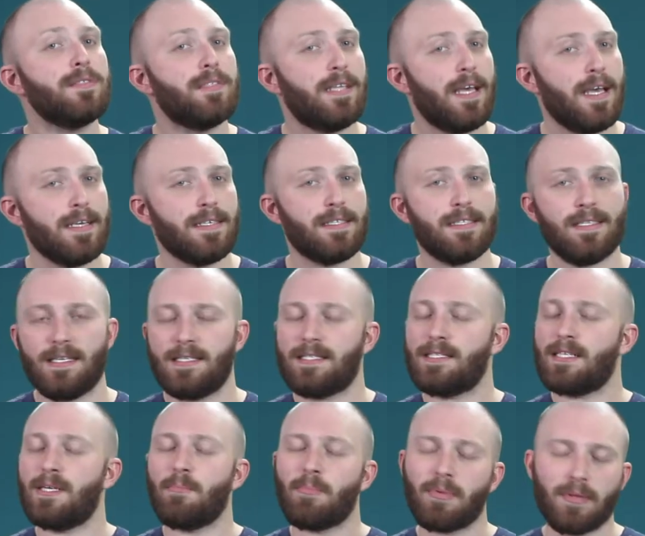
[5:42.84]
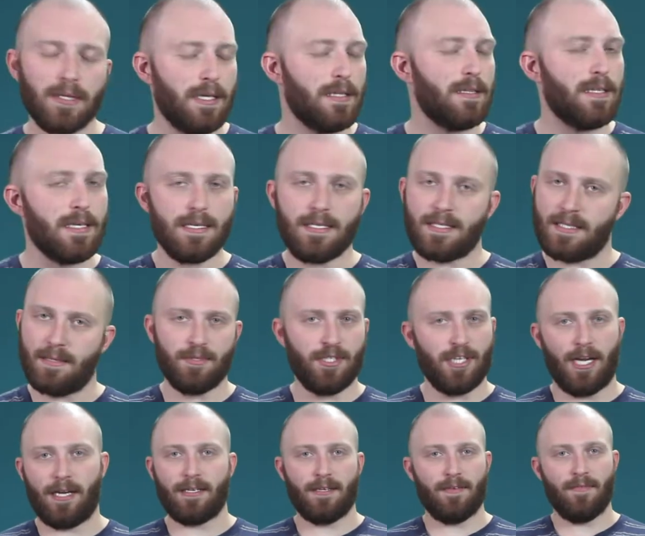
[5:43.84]
taste is completely
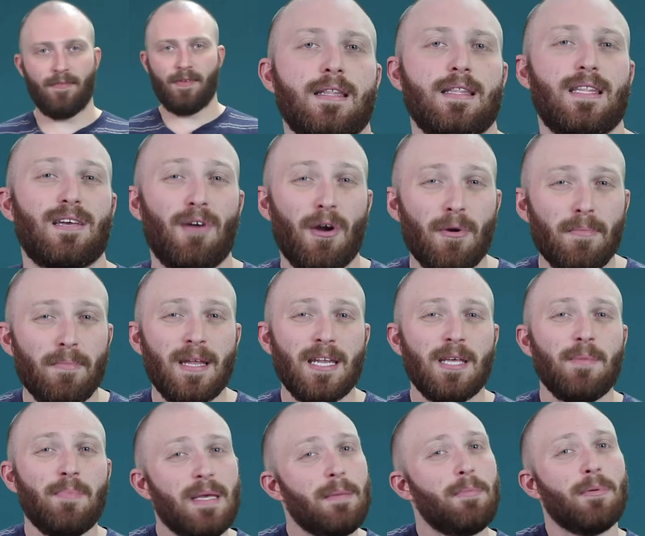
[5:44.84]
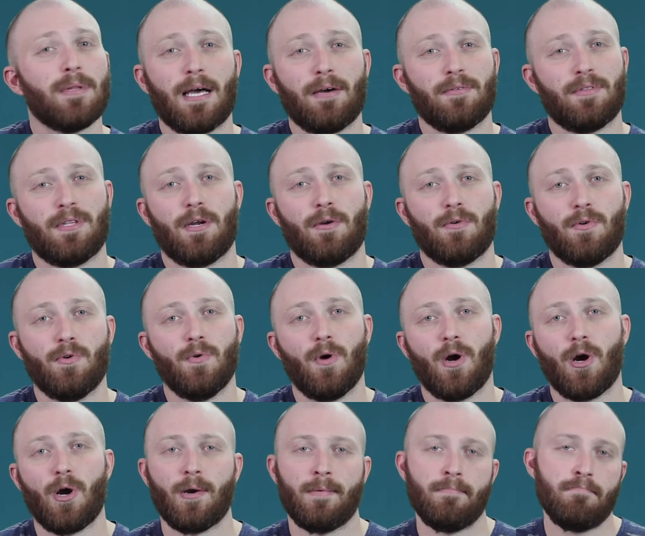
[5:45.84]
subjective. There are many people out there who
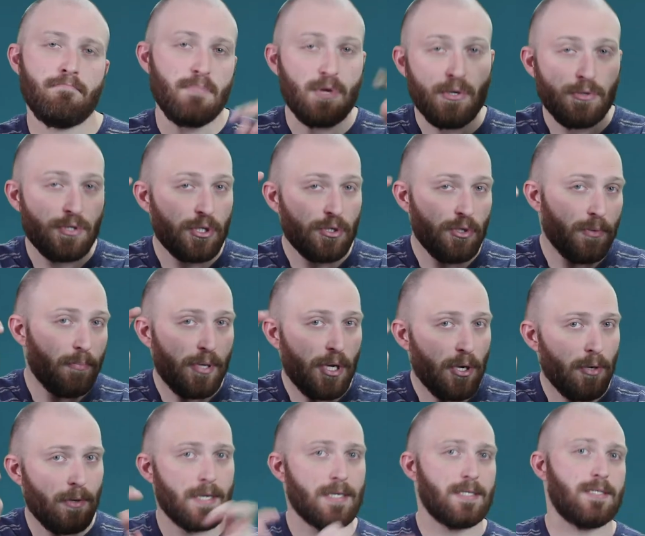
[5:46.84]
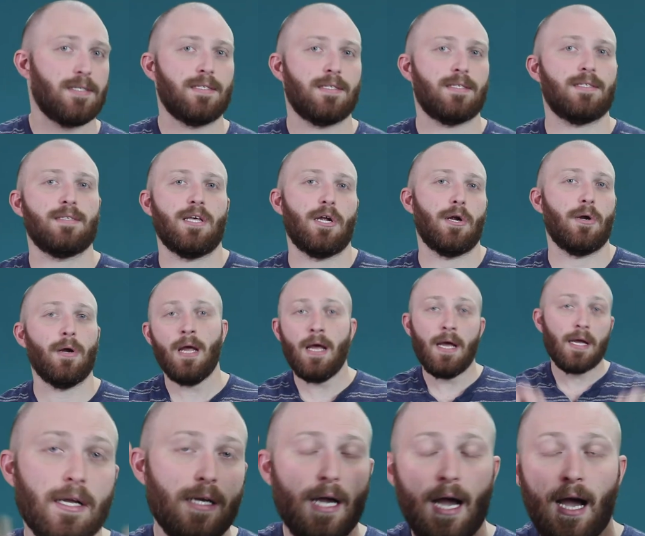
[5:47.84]
are musical purists. They're
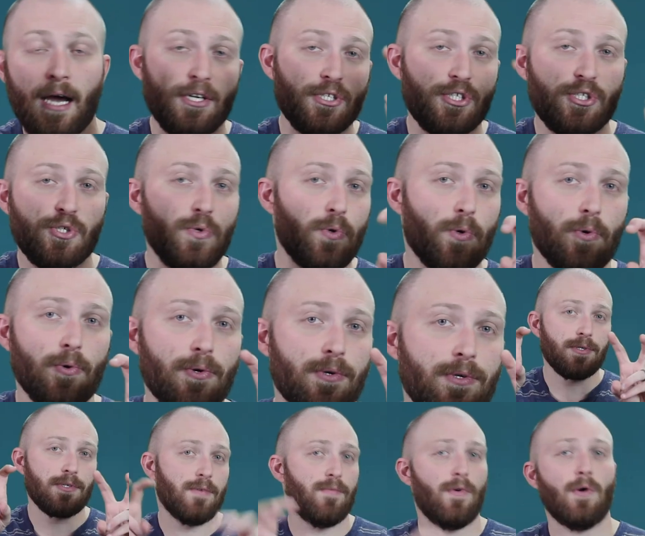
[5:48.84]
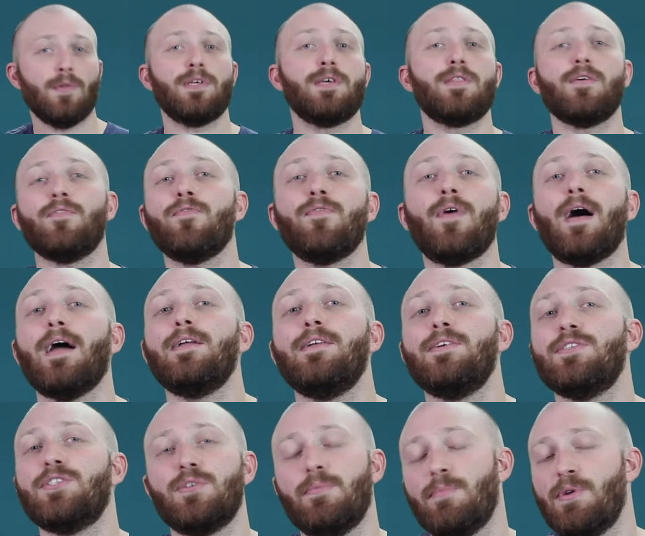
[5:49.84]
connoisseurs of only the
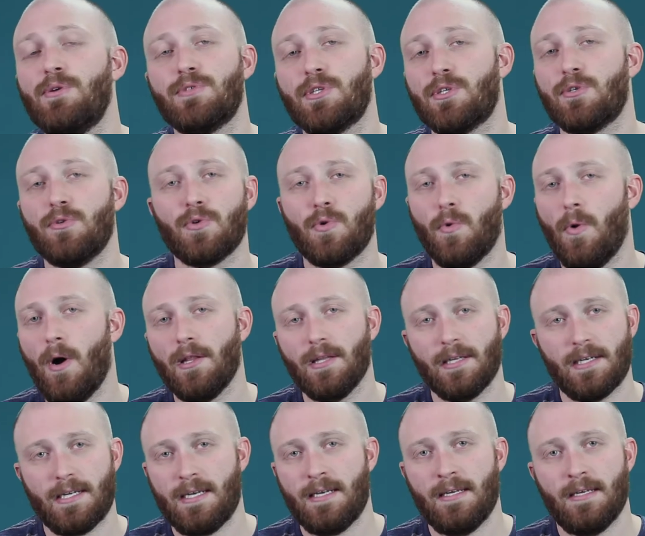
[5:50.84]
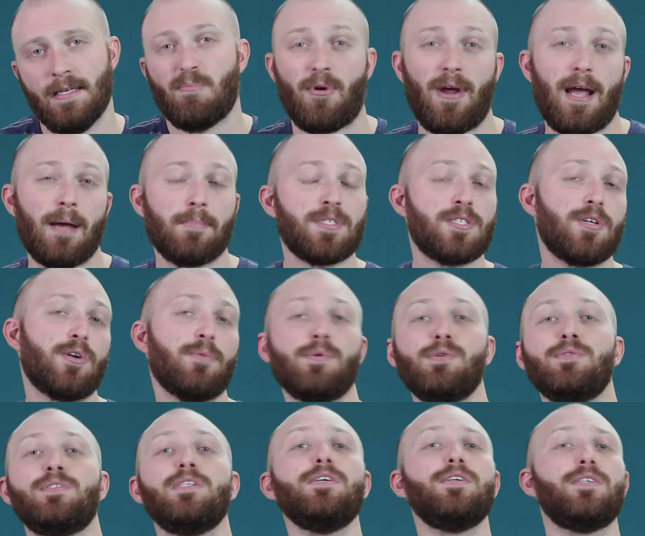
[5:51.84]
finest musical quality. Perhaps they're
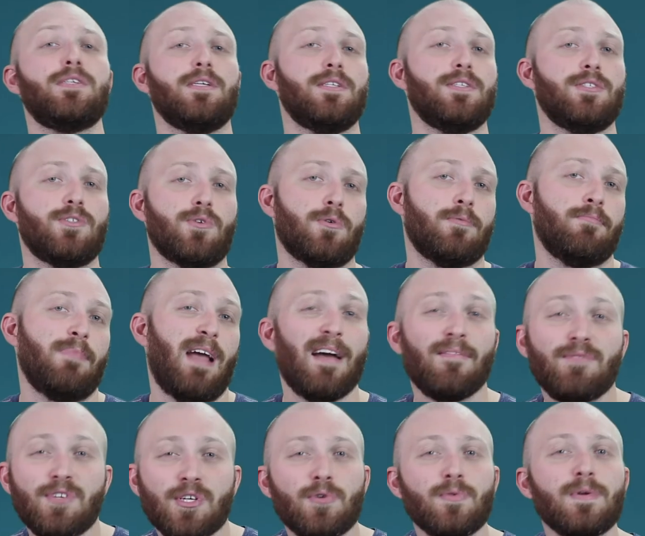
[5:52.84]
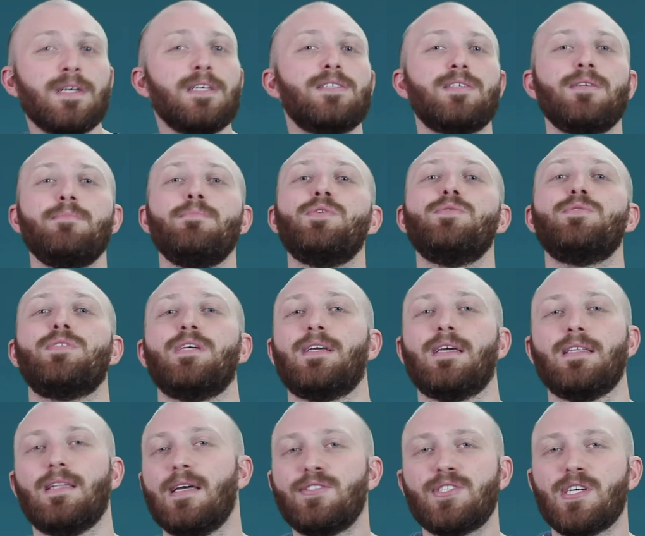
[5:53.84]
musicians or have degrees in music
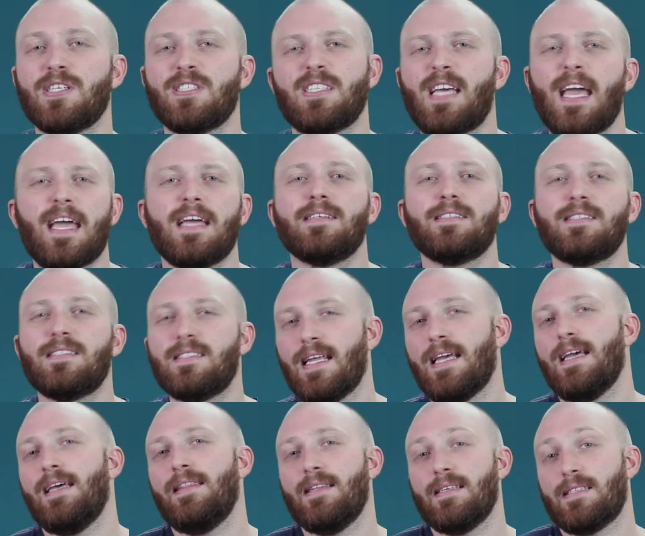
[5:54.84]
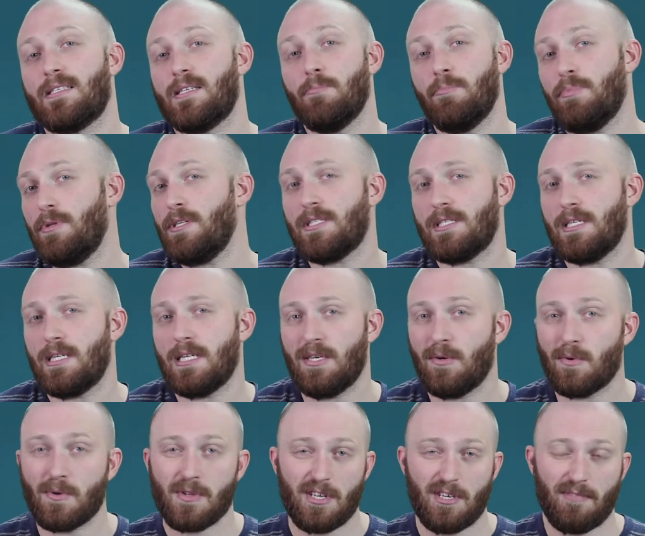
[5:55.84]
and they just can't stand the simplicity
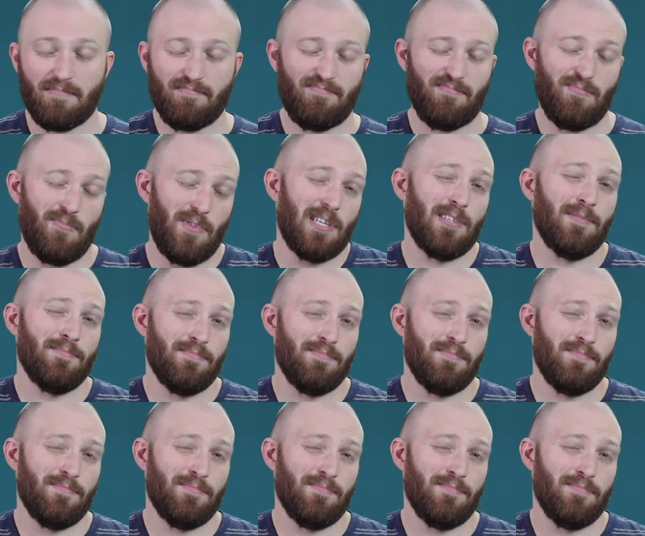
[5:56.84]
or the, well,